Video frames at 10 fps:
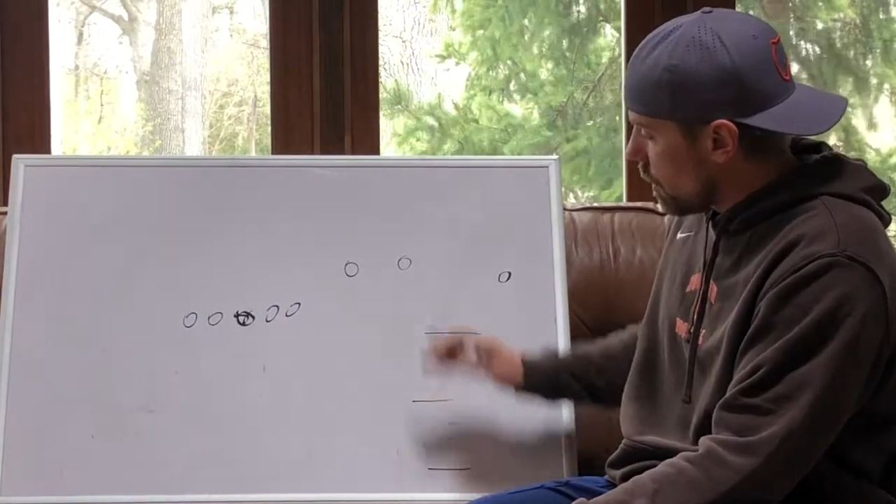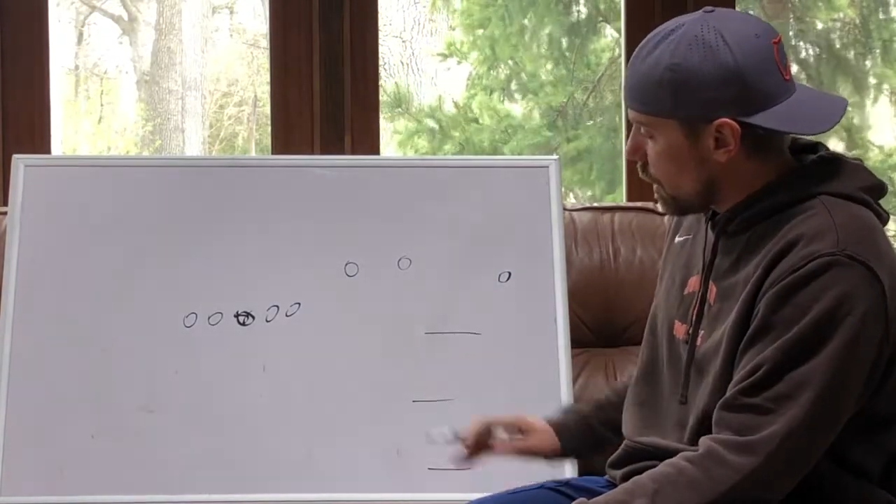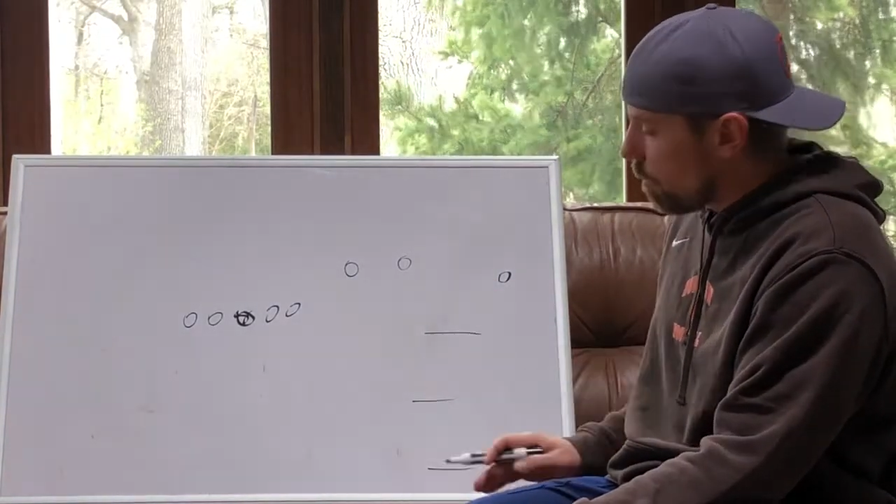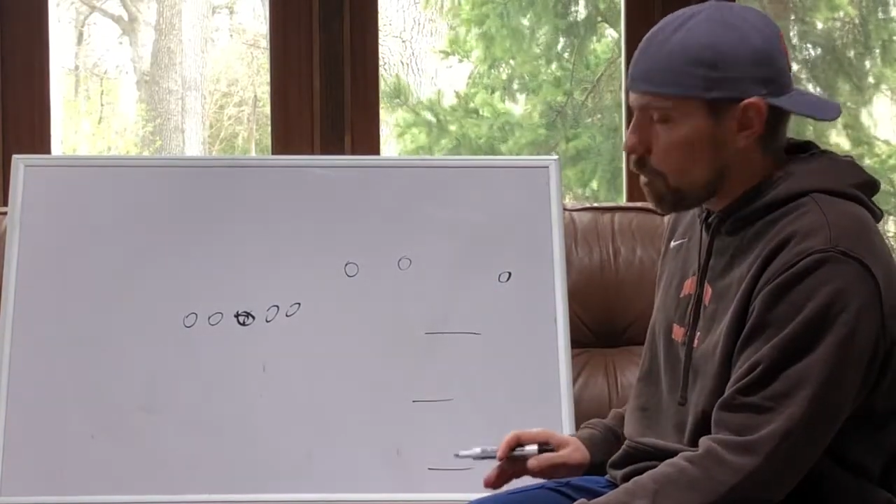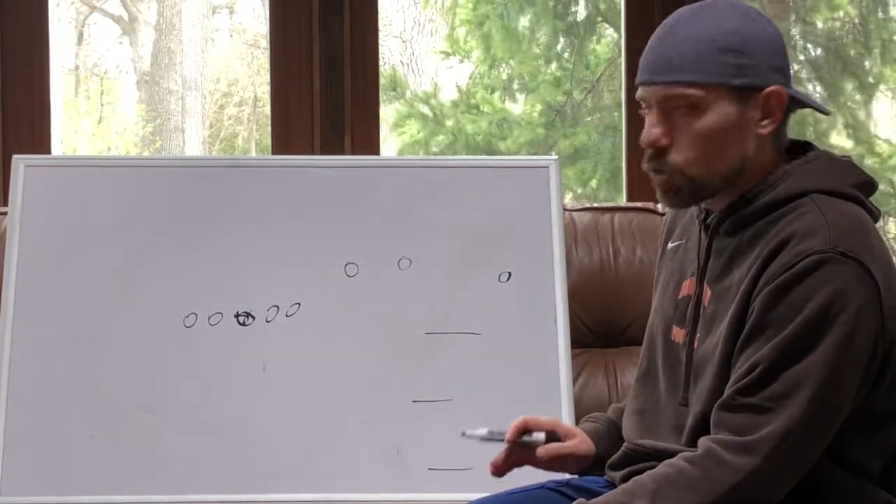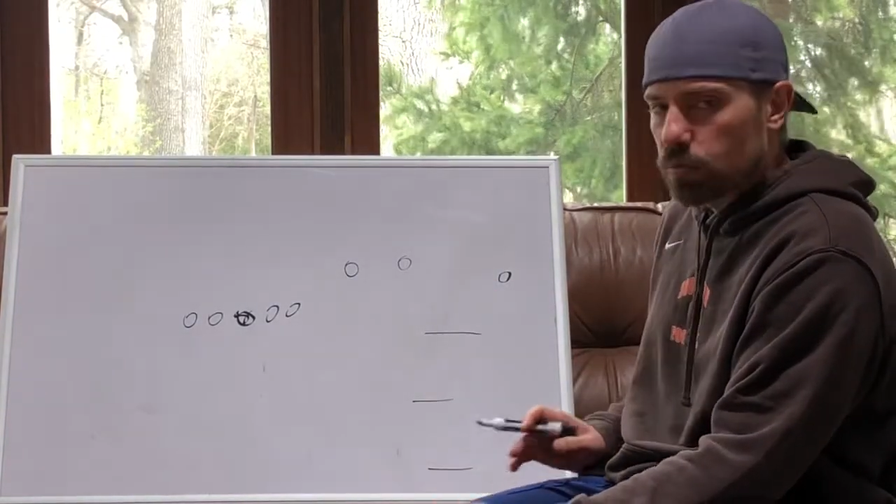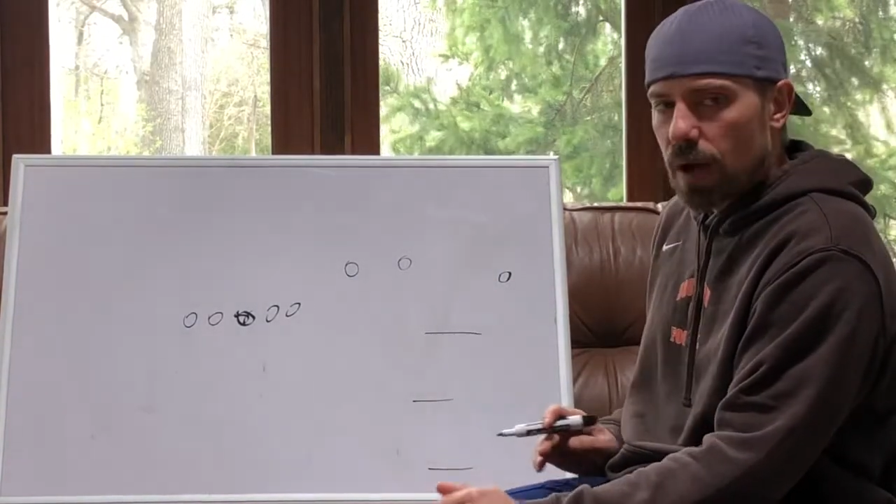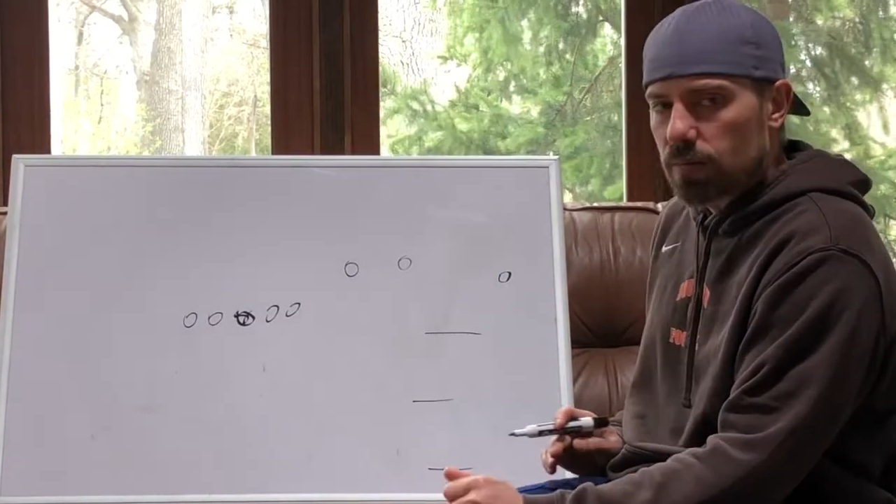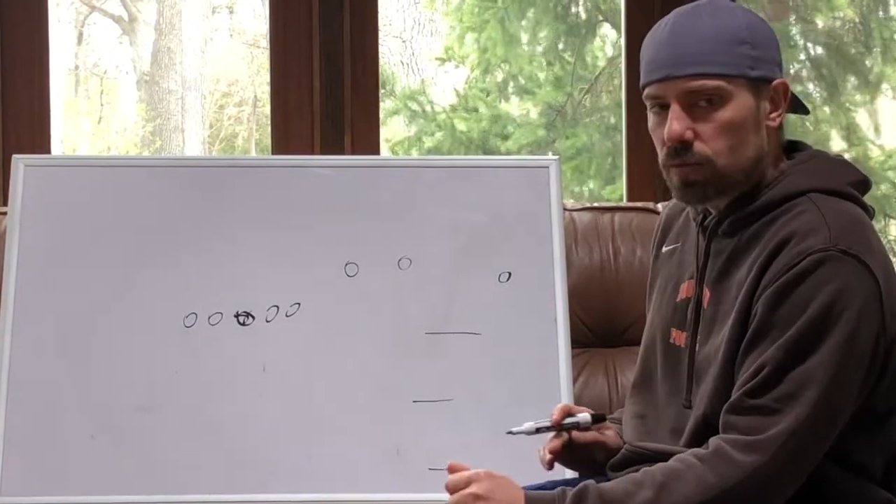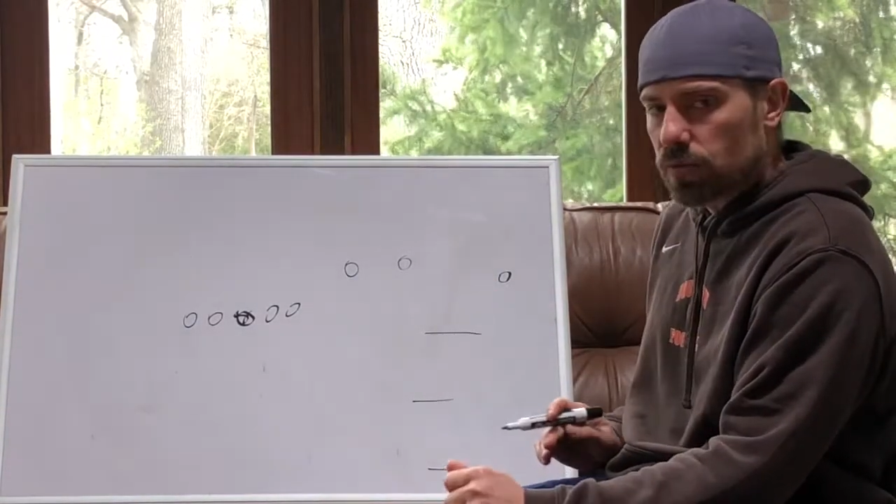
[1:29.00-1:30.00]
that pose
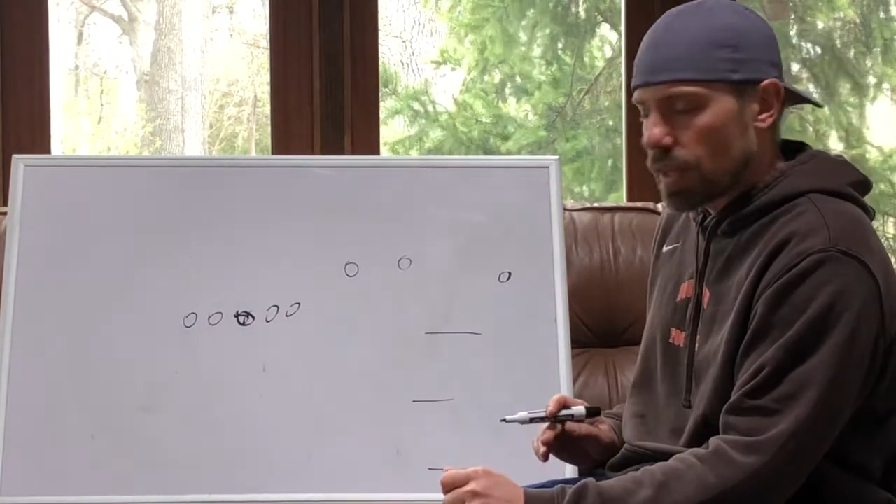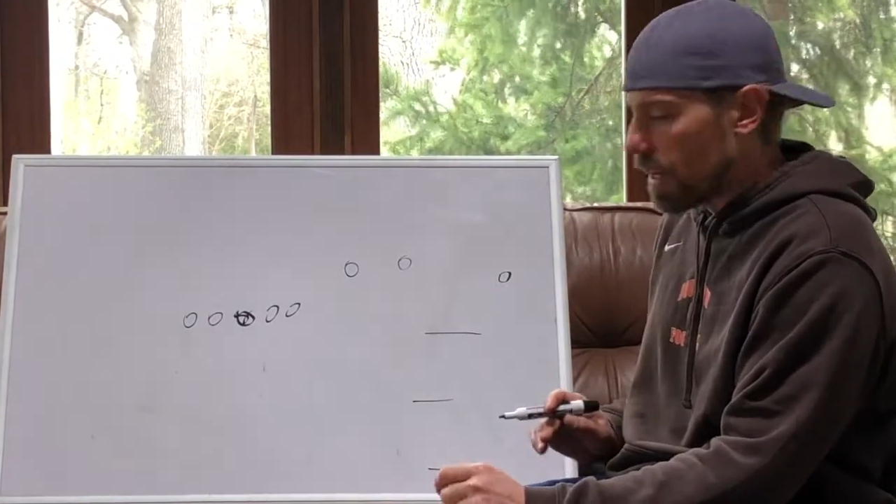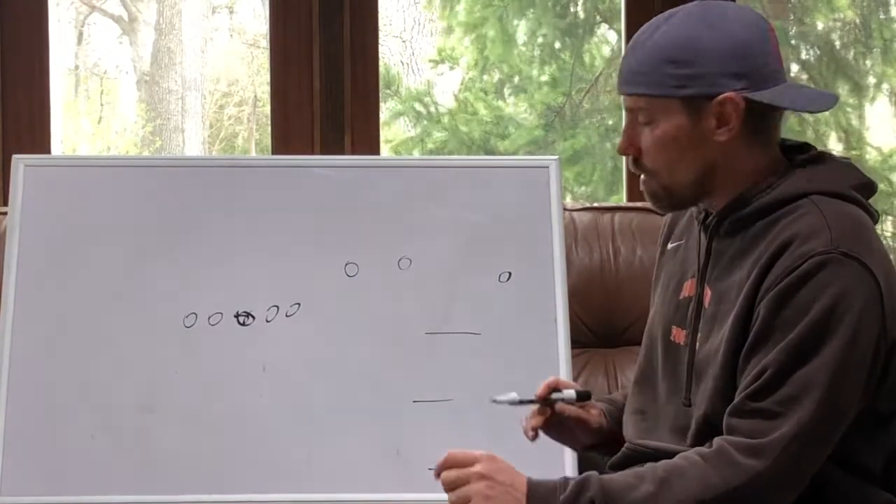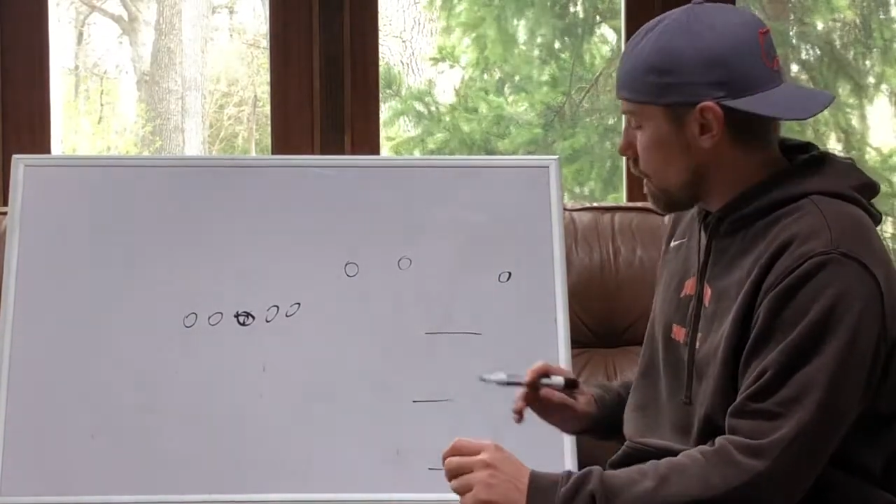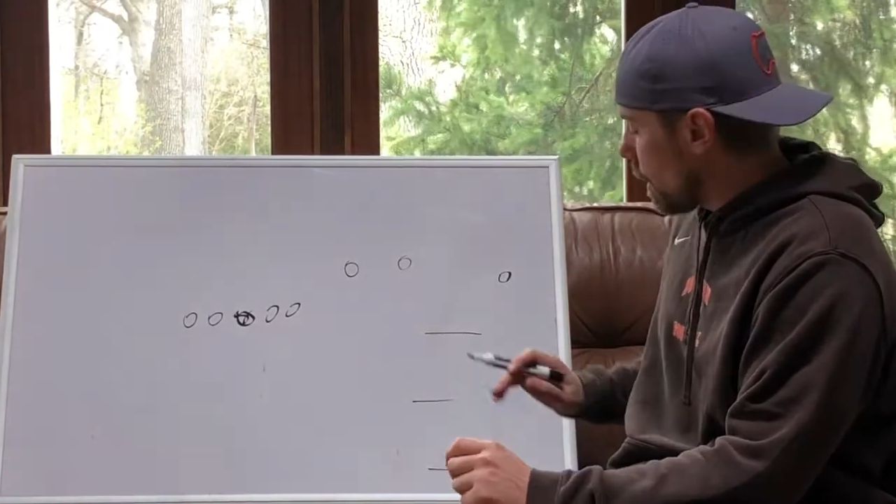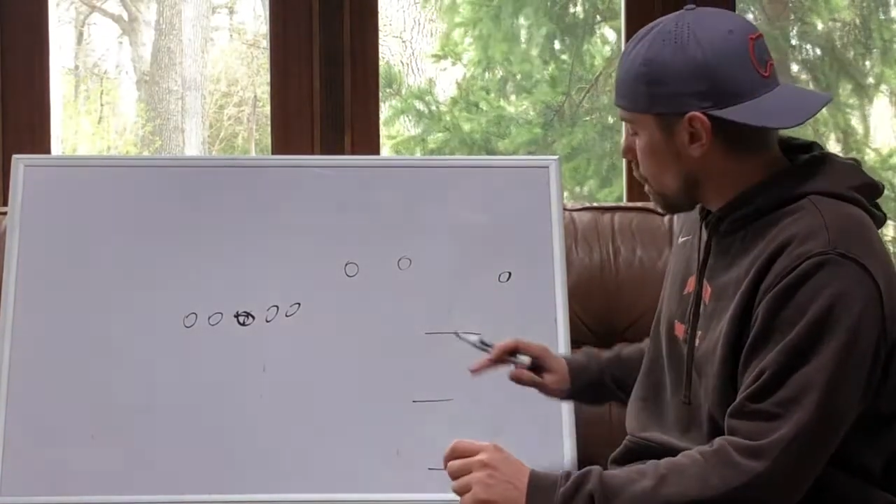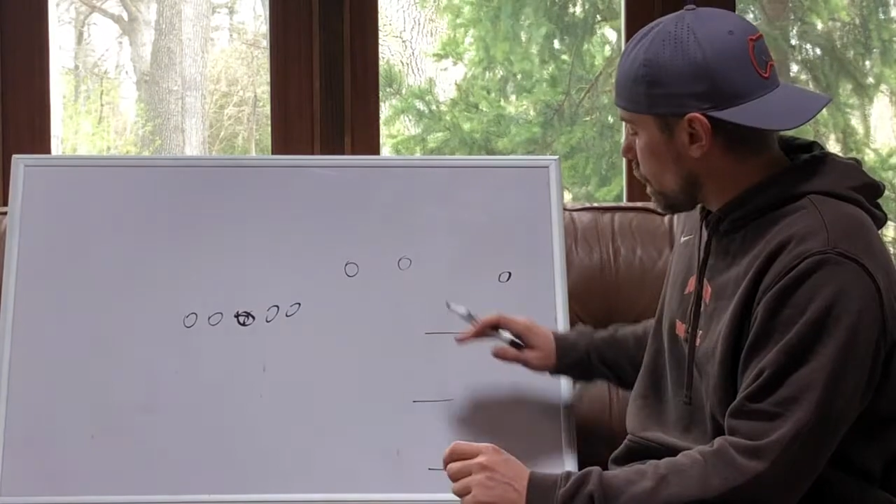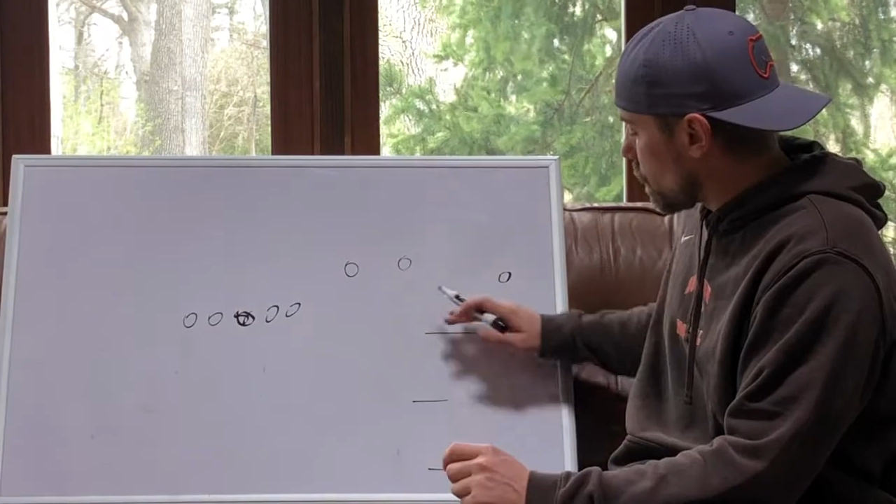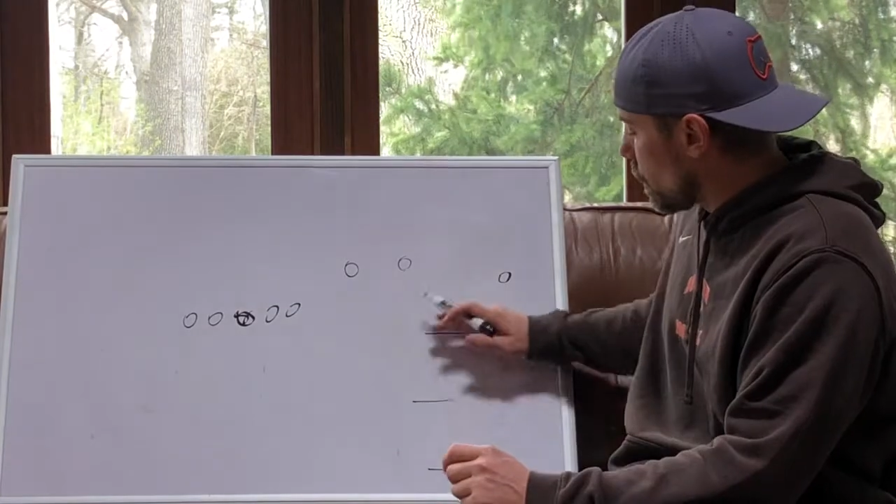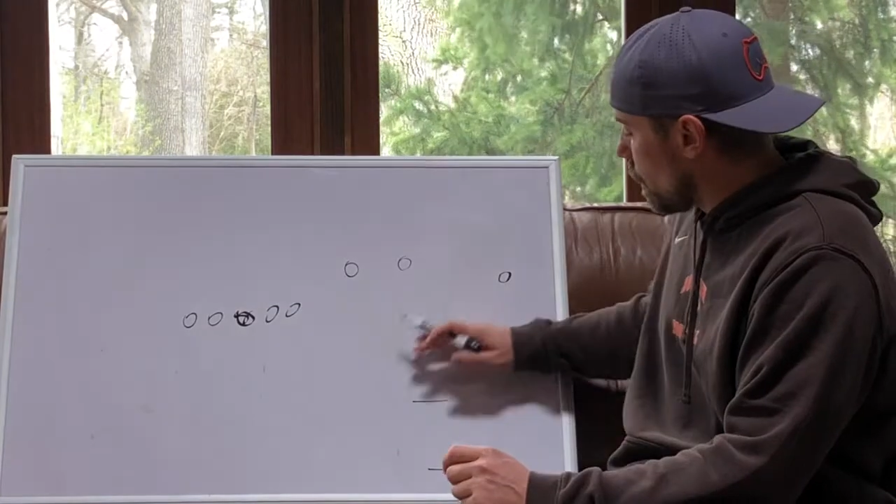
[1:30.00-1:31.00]
problems for that, that
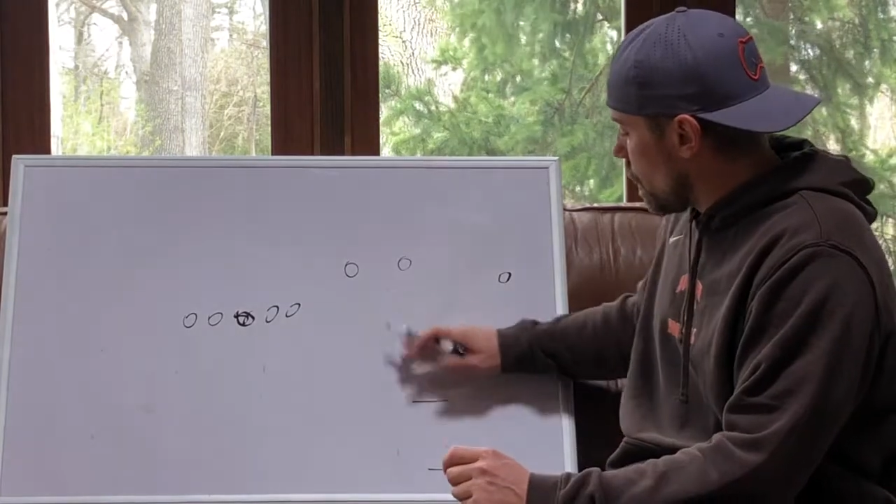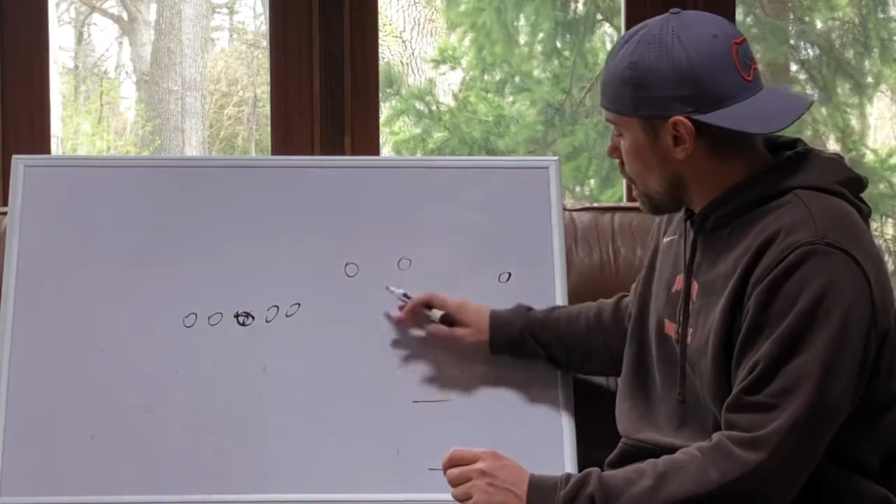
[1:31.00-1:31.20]
defense.